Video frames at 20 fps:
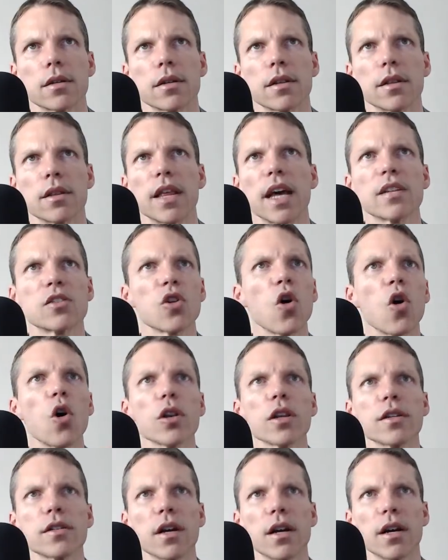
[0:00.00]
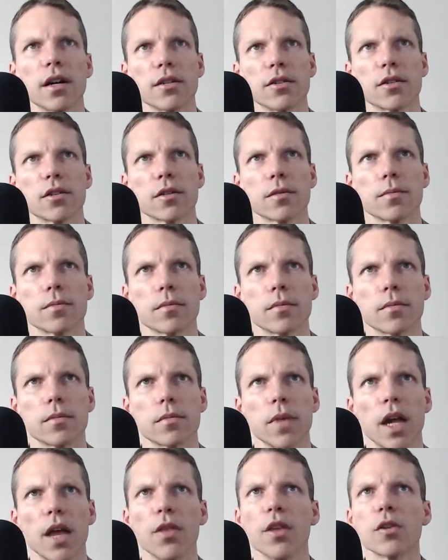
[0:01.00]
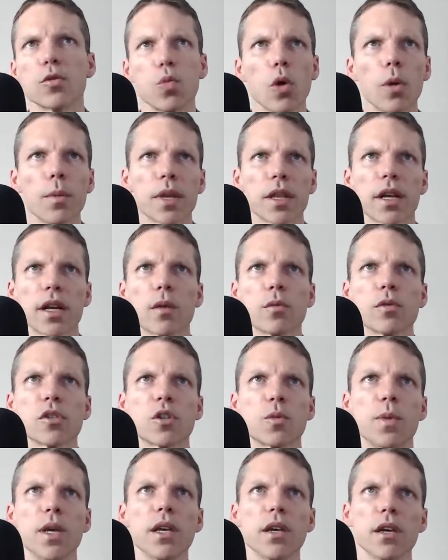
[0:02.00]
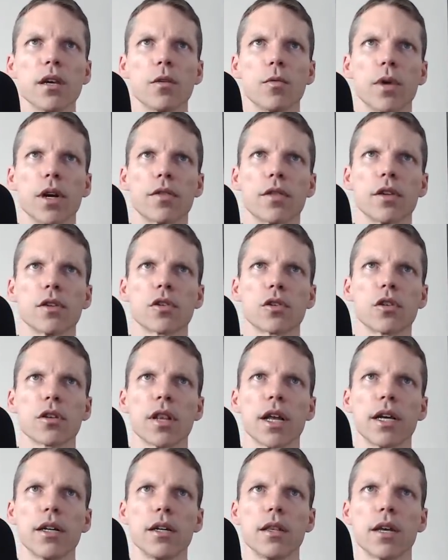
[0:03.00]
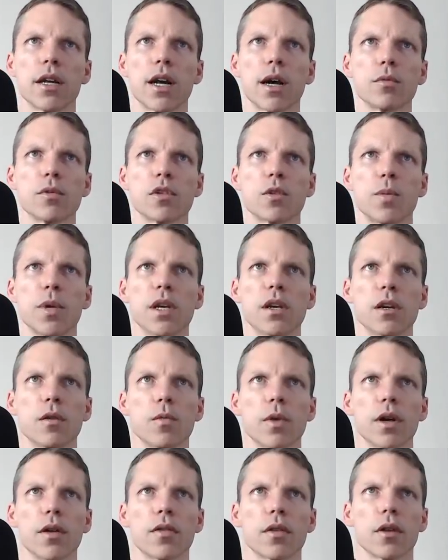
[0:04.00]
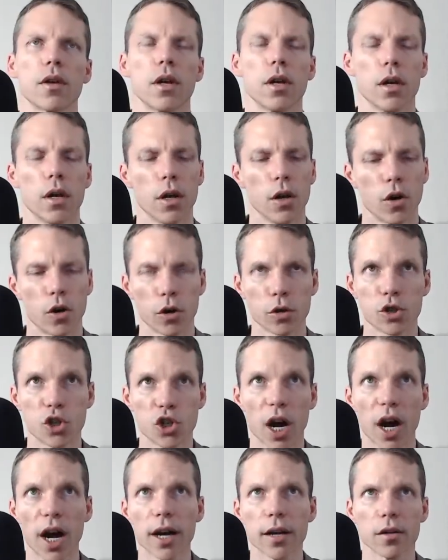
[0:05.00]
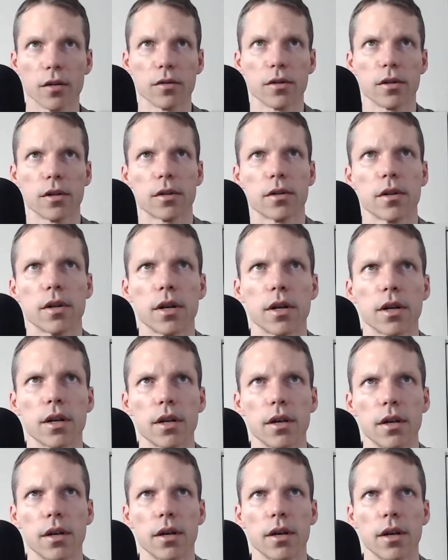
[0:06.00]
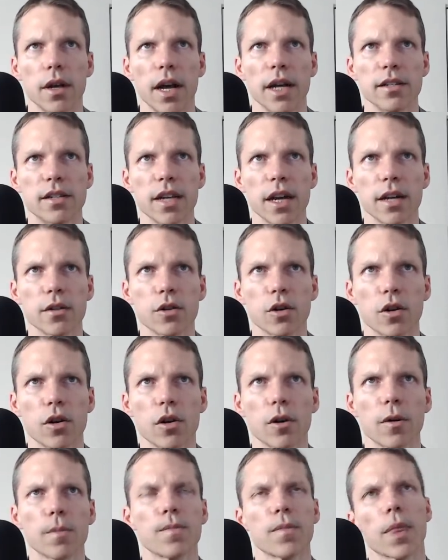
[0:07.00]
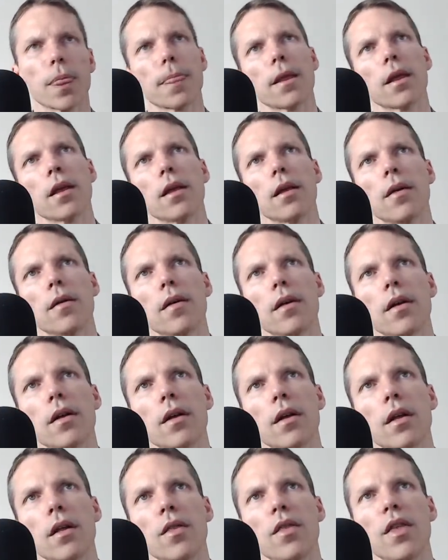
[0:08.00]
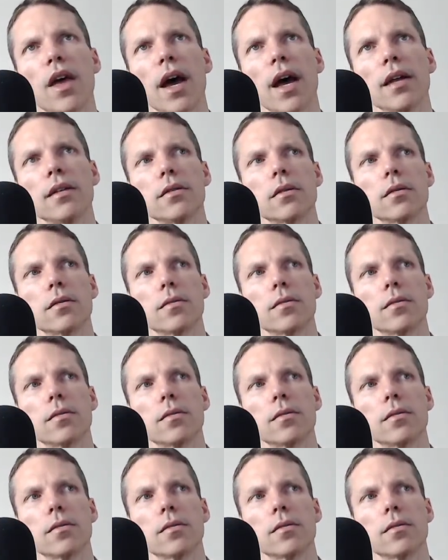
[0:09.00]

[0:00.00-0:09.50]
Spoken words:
That's all it does. And this woman that I was speaking with, this good lady that I was speaking with, her child had said to her that